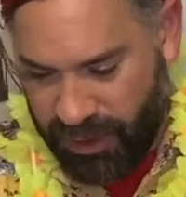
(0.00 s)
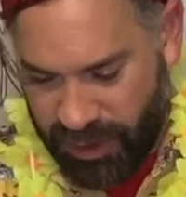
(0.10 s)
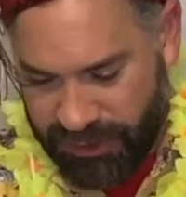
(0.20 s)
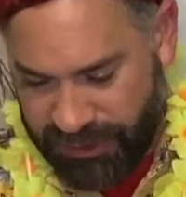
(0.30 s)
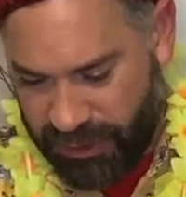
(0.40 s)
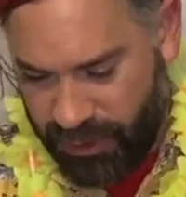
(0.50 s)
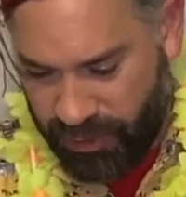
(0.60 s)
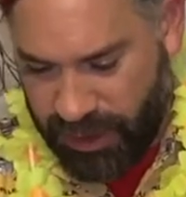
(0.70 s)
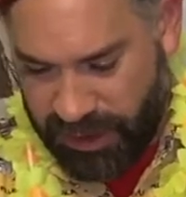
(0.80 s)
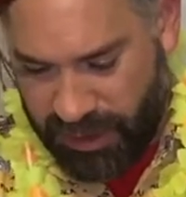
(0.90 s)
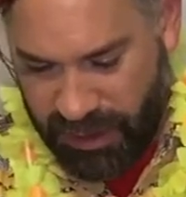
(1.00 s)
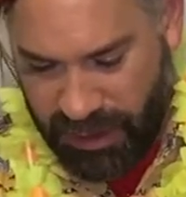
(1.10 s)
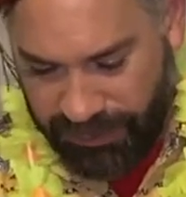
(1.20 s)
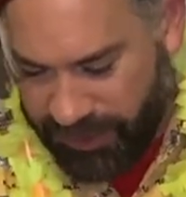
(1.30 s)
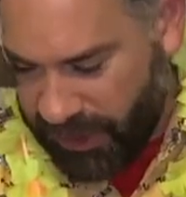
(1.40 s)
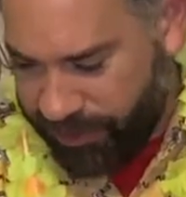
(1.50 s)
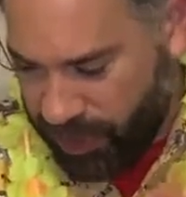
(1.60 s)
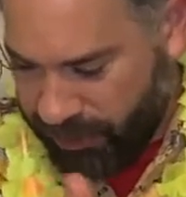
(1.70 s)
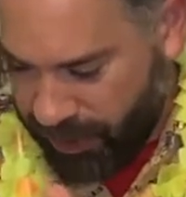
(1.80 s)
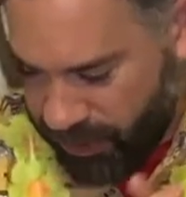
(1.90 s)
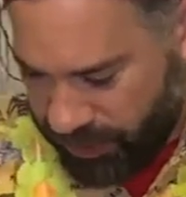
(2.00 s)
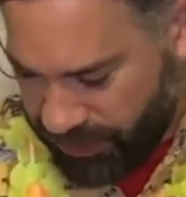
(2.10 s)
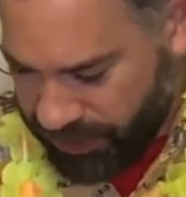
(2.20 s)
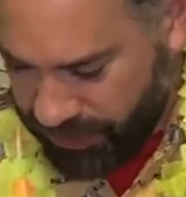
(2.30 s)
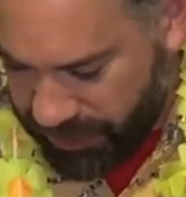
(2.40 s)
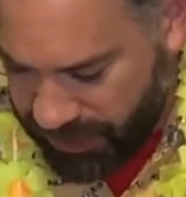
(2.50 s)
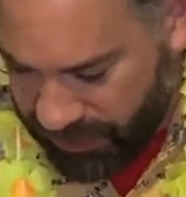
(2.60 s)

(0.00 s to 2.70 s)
also want, I don't think I poured my orange juice in